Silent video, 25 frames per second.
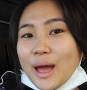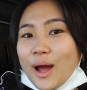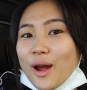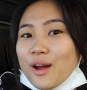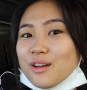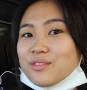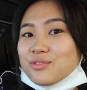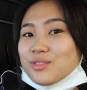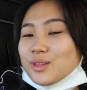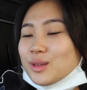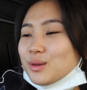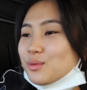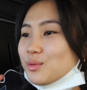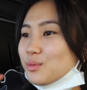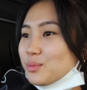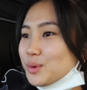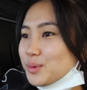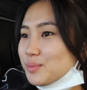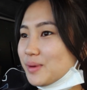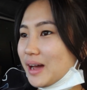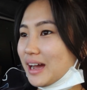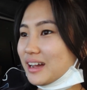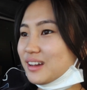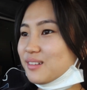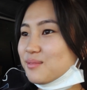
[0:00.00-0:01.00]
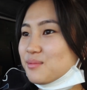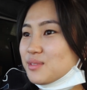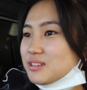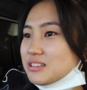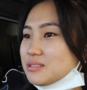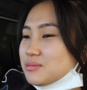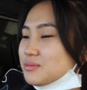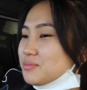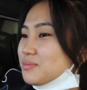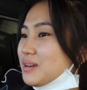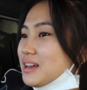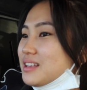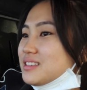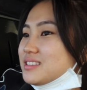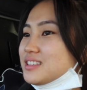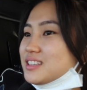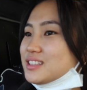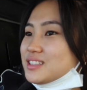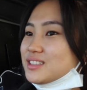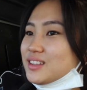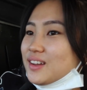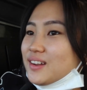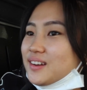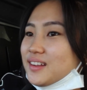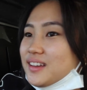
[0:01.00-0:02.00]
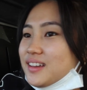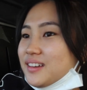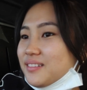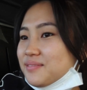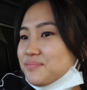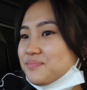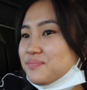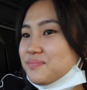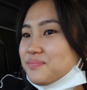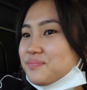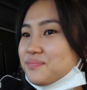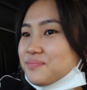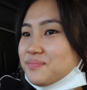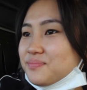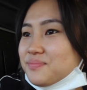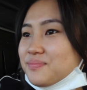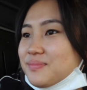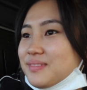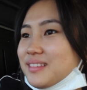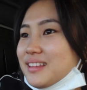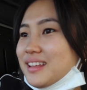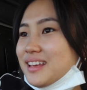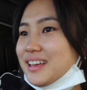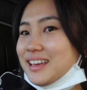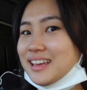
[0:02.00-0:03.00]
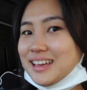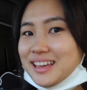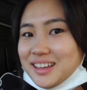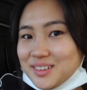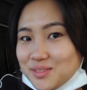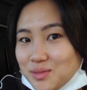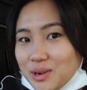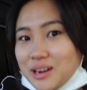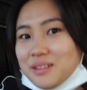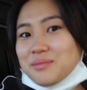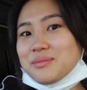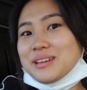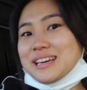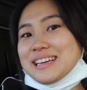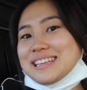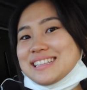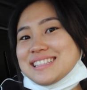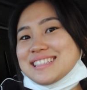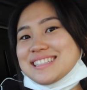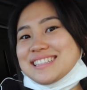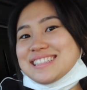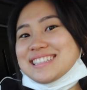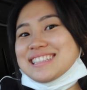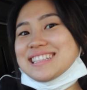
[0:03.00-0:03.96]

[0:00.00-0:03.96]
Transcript: Hopefully we'll be back in Brisbane by 6:30 in one piece